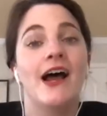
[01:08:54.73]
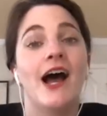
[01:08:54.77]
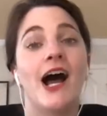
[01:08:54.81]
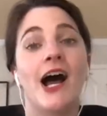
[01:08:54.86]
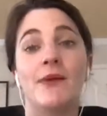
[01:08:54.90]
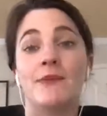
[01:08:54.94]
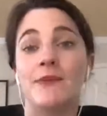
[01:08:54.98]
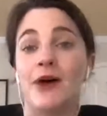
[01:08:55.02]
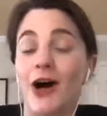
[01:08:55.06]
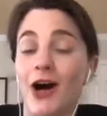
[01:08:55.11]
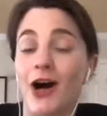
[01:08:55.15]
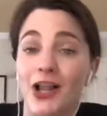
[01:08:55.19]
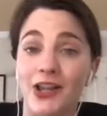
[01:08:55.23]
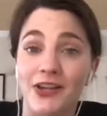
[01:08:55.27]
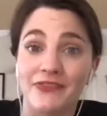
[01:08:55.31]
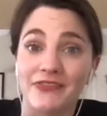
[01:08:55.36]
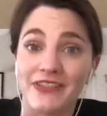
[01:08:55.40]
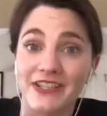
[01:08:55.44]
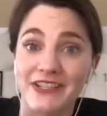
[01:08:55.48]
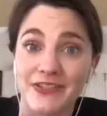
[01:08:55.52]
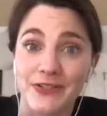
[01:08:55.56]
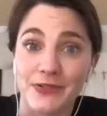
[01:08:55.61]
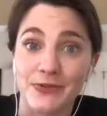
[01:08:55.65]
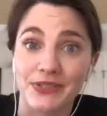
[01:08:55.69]
Um, all of
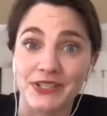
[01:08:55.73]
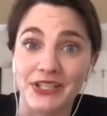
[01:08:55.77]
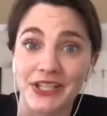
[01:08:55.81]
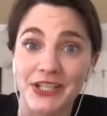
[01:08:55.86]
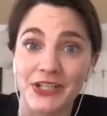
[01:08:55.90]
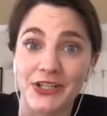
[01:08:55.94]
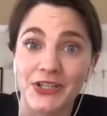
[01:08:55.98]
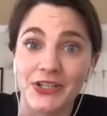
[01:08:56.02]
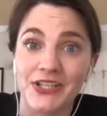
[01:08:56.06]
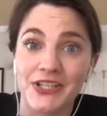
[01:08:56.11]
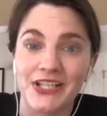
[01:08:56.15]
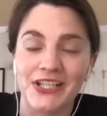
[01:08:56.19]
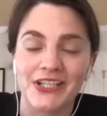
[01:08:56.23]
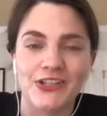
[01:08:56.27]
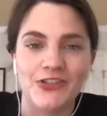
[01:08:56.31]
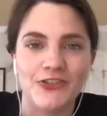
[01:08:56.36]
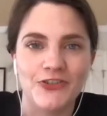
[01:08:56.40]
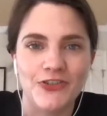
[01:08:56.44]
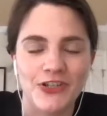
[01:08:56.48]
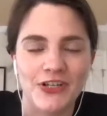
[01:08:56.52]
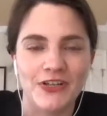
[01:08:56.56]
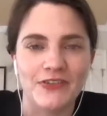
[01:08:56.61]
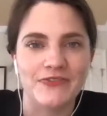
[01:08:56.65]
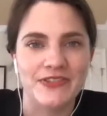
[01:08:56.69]
these are really good
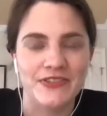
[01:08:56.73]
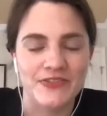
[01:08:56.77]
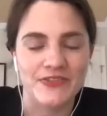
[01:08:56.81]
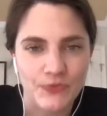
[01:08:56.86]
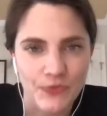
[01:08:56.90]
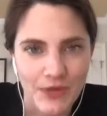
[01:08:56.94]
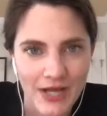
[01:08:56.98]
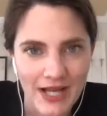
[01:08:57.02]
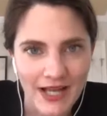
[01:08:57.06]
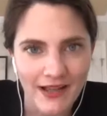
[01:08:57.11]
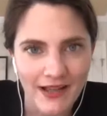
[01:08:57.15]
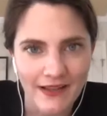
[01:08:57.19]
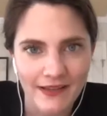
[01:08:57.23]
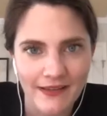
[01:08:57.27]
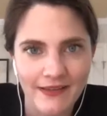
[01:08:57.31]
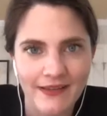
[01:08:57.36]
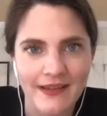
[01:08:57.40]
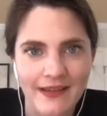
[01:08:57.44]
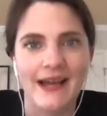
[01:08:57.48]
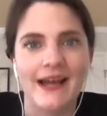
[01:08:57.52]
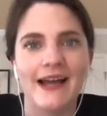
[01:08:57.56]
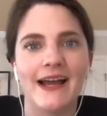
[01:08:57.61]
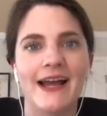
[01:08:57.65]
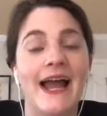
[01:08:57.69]
initiatives as well.
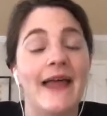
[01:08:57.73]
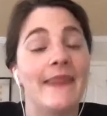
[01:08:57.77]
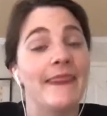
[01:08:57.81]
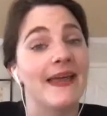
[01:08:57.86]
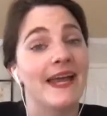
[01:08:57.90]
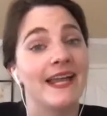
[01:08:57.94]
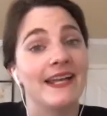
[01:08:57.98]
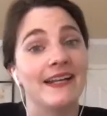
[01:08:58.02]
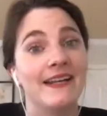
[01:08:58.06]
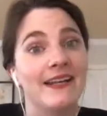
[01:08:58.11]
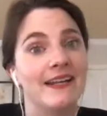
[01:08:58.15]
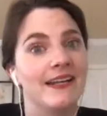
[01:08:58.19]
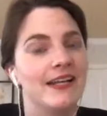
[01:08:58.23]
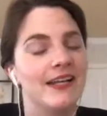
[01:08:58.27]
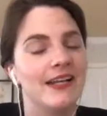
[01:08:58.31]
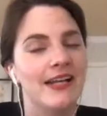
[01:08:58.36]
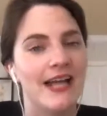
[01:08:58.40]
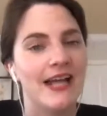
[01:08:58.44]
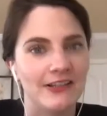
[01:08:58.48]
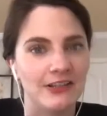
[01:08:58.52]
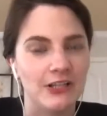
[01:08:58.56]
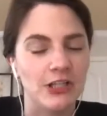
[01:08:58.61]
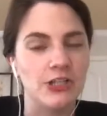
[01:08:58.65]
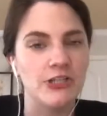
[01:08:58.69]
Uh, and then
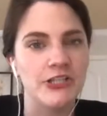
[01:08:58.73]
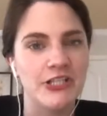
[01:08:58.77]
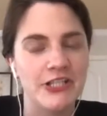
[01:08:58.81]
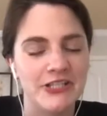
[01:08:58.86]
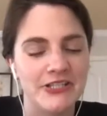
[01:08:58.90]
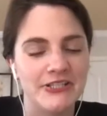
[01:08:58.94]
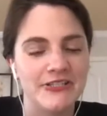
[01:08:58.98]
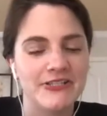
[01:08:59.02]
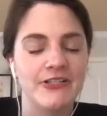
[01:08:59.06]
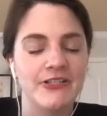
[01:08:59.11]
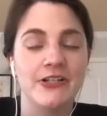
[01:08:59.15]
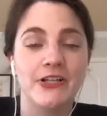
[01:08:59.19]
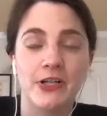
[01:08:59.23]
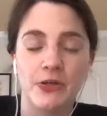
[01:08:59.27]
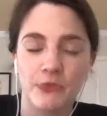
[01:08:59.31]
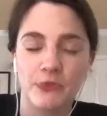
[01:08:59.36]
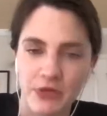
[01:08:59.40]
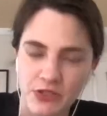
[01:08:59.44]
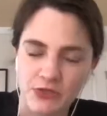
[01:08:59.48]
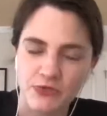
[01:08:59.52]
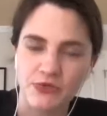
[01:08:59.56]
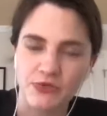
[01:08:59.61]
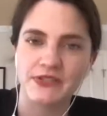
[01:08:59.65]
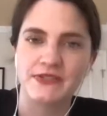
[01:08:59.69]
Learn to Discern,
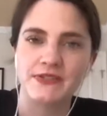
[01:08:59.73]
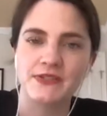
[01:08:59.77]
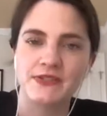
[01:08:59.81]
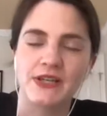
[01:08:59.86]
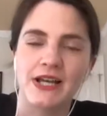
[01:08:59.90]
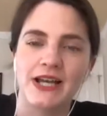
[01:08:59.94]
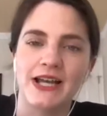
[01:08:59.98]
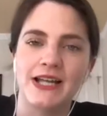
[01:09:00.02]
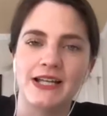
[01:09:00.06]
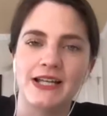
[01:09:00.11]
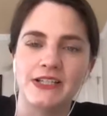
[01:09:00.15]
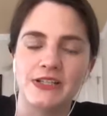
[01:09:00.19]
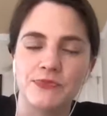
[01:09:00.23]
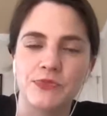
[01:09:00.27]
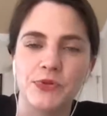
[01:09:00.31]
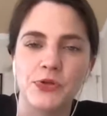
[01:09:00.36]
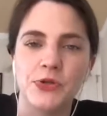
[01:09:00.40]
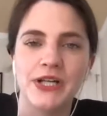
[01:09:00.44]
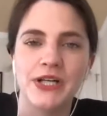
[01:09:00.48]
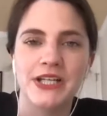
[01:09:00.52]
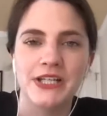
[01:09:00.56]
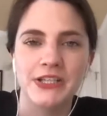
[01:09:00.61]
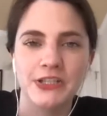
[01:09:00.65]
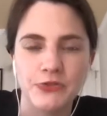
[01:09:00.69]
which was uh,
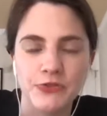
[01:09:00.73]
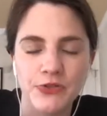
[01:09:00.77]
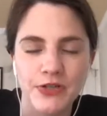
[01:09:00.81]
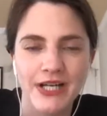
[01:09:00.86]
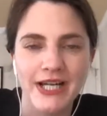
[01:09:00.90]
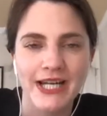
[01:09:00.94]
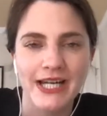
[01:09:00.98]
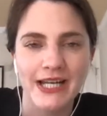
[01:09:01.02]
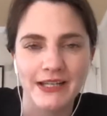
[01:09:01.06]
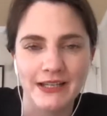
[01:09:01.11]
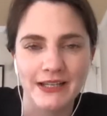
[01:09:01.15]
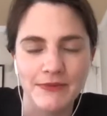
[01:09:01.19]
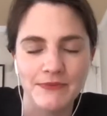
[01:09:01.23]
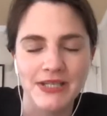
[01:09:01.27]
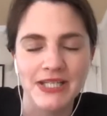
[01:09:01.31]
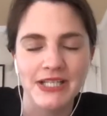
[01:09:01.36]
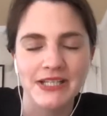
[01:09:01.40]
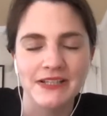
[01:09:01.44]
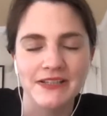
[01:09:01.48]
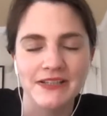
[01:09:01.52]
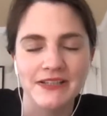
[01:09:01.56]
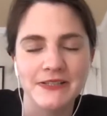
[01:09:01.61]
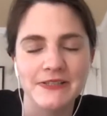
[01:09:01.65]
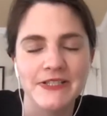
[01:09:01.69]
deployed in Ukraine, the
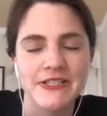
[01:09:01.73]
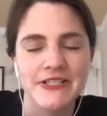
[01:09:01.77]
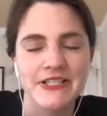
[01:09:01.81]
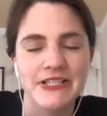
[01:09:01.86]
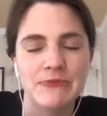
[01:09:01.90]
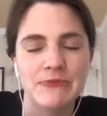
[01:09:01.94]
media literacy